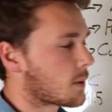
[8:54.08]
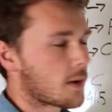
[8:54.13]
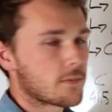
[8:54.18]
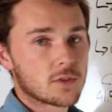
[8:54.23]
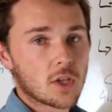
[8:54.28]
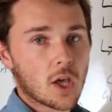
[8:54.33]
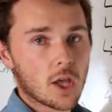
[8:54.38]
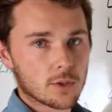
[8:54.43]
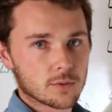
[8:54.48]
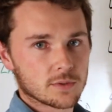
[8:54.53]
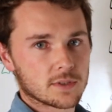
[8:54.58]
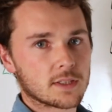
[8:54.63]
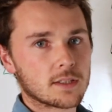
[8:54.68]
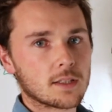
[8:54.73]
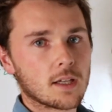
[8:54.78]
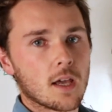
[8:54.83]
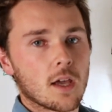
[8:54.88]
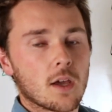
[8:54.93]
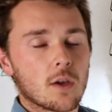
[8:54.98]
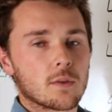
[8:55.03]
So we have total
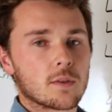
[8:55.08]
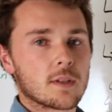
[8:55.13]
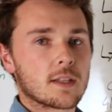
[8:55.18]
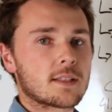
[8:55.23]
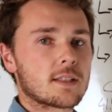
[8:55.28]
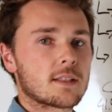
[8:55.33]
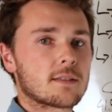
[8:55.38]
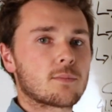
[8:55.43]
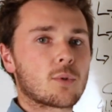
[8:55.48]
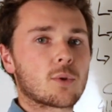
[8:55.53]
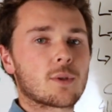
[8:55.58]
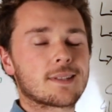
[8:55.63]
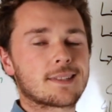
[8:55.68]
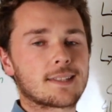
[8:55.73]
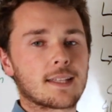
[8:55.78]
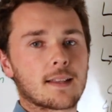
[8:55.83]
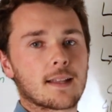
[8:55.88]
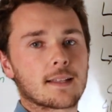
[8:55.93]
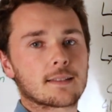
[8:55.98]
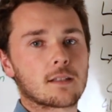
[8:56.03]
zinc. This is more the
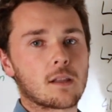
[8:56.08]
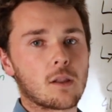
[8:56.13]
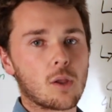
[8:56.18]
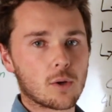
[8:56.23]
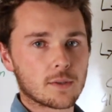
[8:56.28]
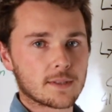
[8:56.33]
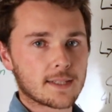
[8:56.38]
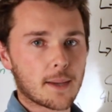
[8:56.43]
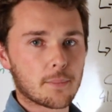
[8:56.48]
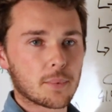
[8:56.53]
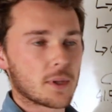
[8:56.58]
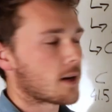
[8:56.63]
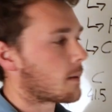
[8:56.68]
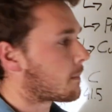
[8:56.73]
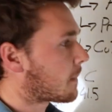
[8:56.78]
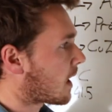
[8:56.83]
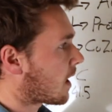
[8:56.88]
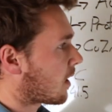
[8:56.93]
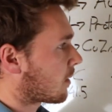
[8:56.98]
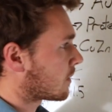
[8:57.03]
zinc that's locked up in our
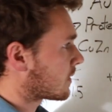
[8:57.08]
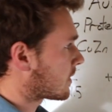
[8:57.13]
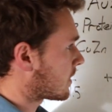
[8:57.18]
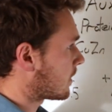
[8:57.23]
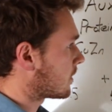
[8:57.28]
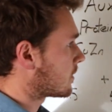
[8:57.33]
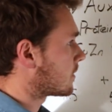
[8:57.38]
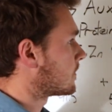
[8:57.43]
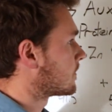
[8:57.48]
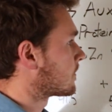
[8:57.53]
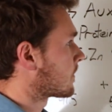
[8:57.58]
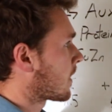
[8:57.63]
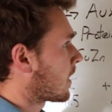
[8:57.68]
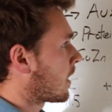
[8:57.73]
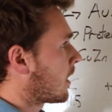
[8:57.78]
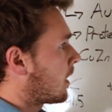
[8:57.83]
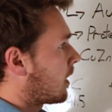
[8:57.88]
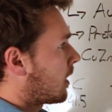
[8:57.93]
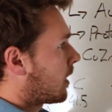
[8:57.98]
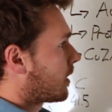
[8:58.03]
parent material.
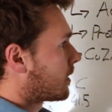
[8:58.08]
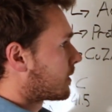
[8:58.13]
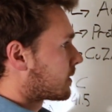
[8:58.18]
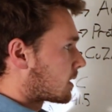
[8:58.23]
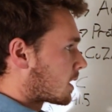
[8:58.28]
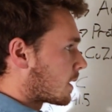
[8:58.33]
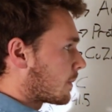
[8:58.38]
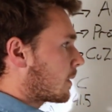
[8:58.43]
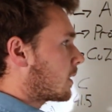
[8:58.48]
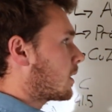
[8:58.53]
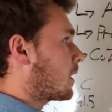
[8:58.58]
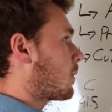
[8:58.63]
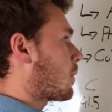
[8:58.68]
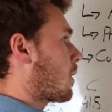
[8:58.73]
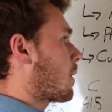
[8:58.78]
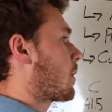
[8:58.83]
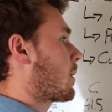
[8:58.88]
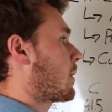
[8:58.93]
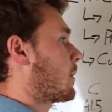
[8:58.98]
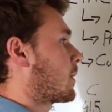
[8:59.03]
Typically
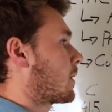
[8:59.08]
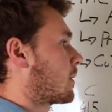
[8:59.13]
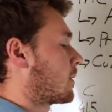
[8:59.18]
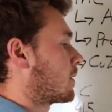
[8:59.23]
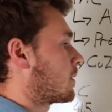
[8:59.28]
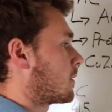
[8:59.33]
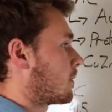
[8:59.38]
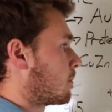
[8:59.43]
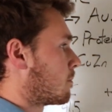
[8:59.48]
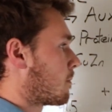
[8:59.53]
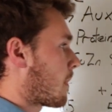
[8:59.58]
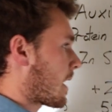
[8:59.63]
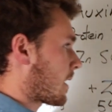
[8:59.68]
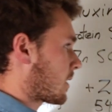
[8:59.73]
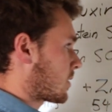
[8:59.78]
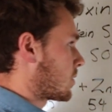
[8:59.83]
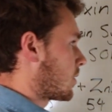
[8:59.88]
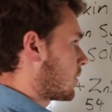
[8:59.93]
what we want to make